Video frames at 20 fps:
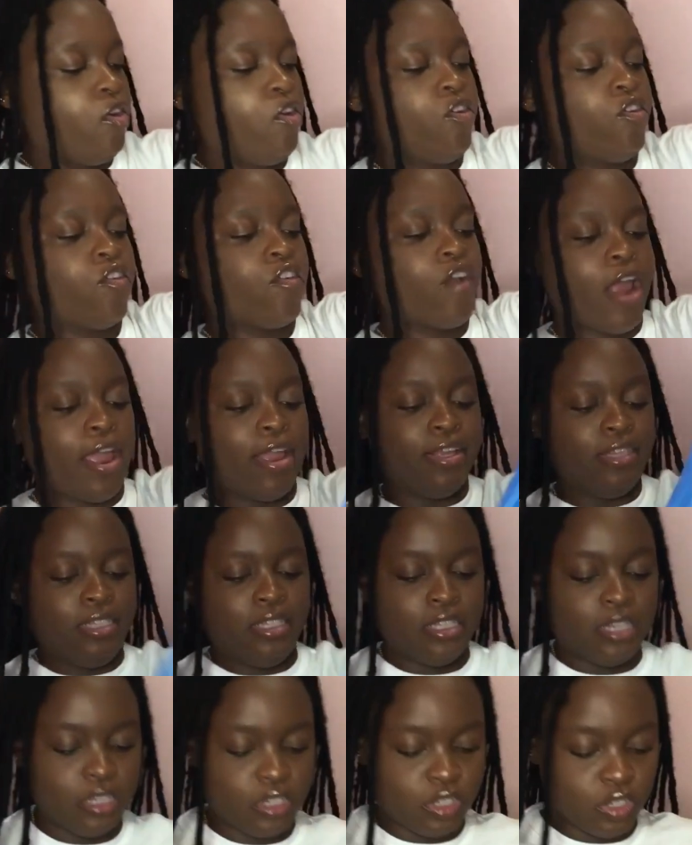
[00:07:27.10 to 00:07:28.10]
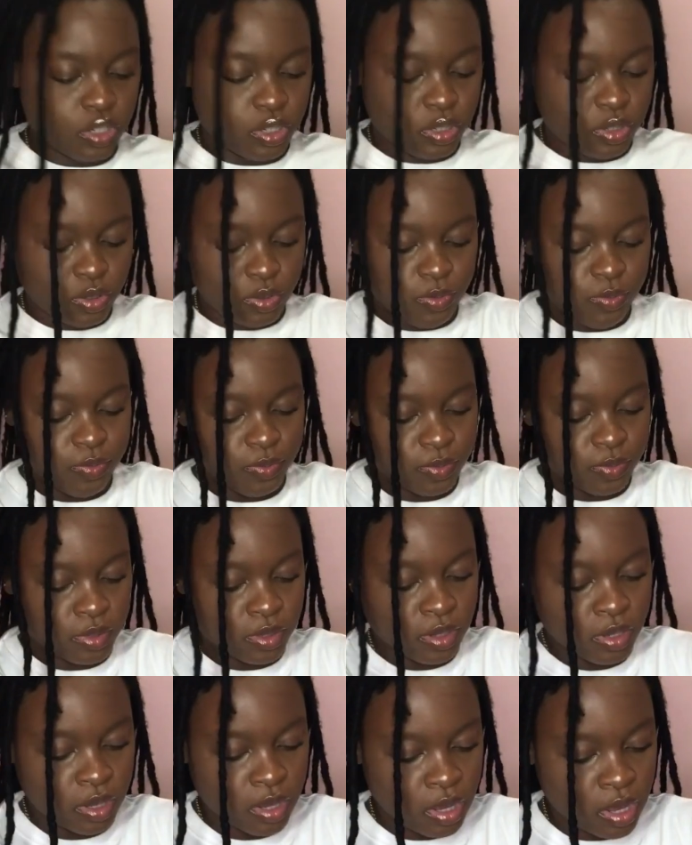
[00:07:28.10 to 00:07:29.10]
right, so
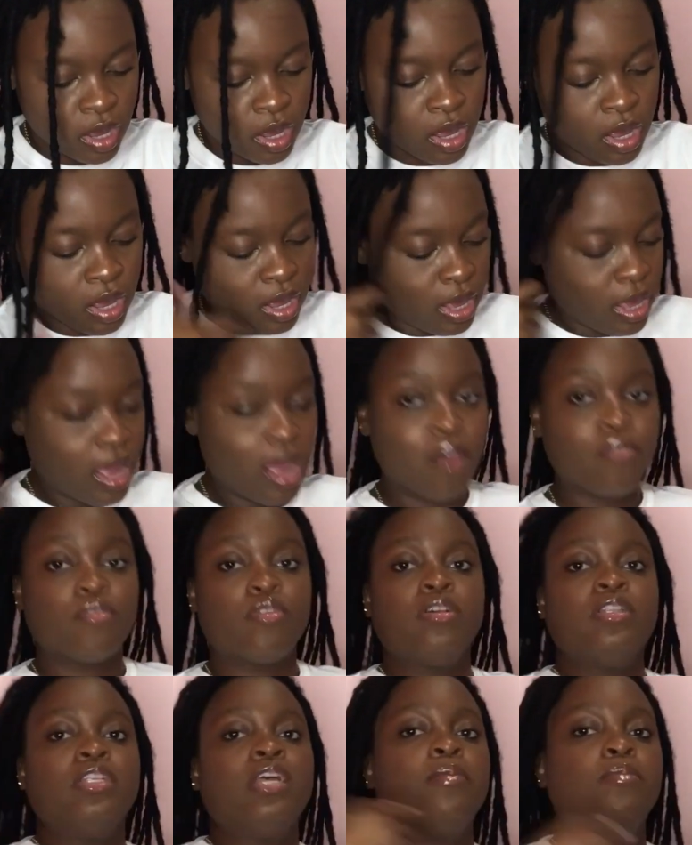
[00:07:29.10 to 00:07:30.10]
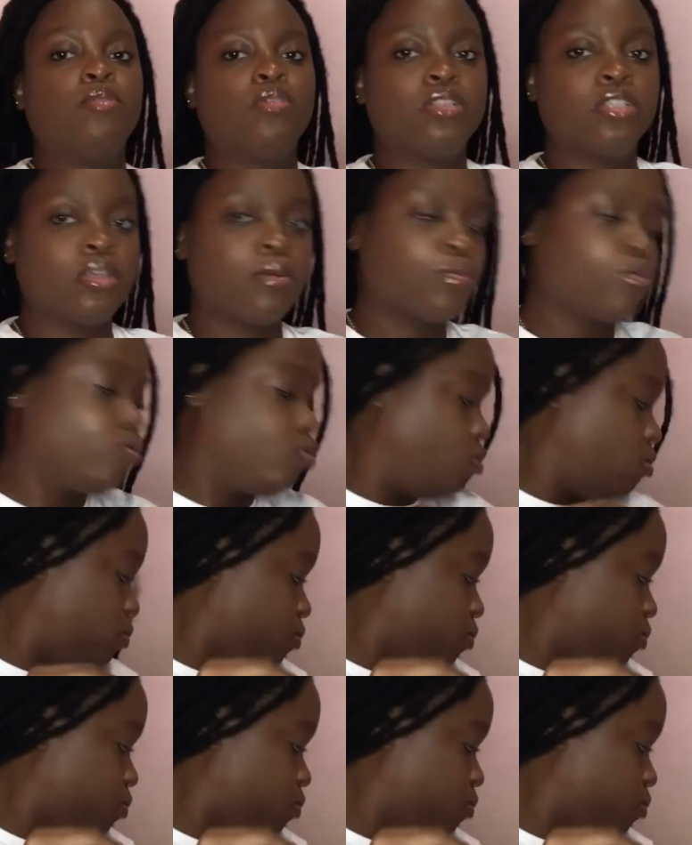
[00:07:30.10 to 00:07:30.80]
of course I bought some gold